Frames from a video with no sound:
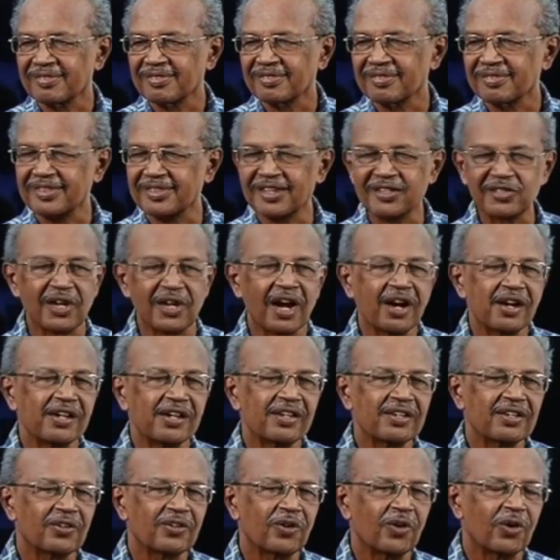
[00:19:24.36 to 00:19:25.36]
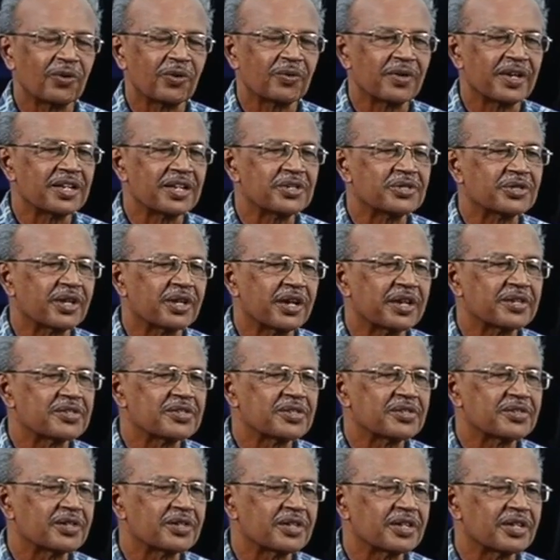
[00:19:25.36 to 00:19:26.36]
The sun always
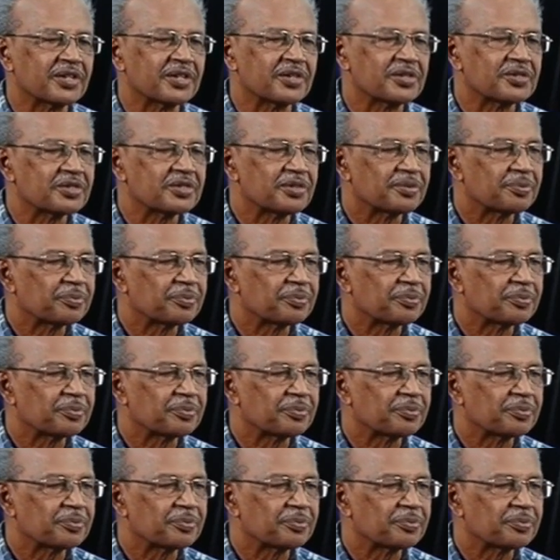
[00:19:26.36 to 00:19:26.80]
rises in the east.